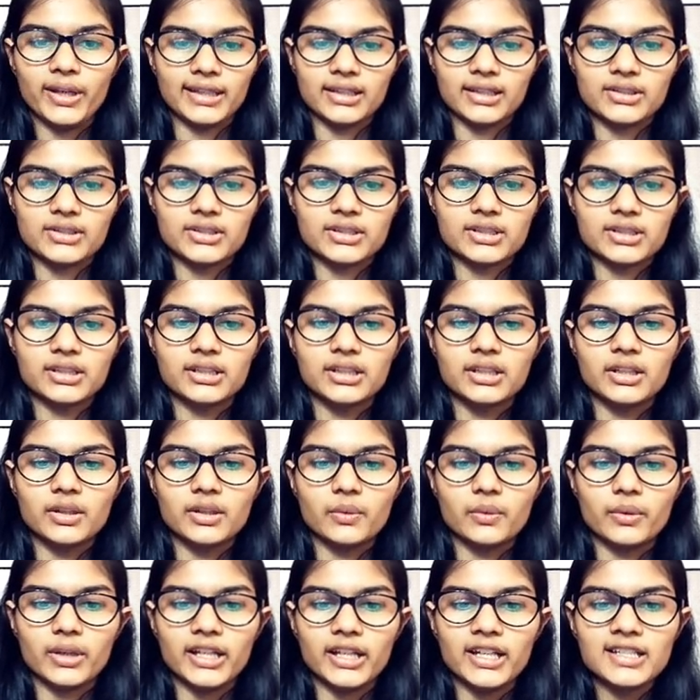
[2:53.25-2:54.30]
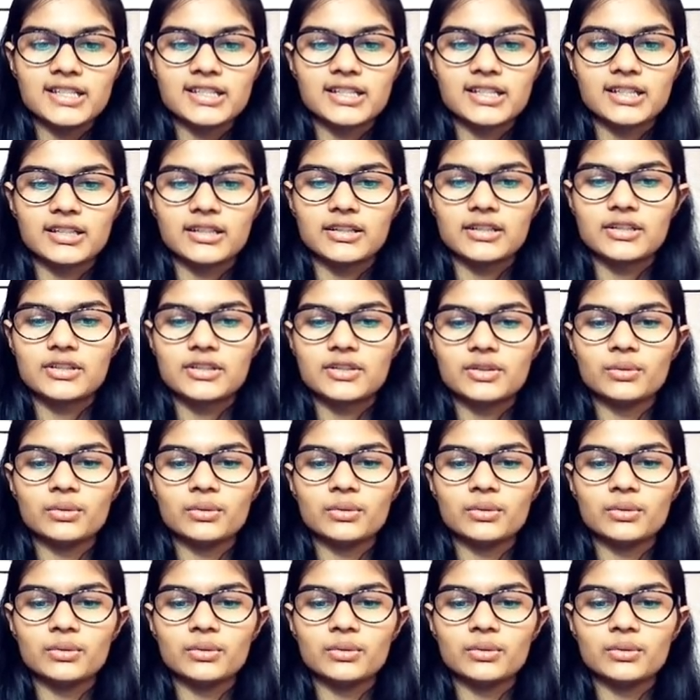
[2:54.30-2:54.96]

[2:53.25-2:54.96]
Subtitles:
variance, right?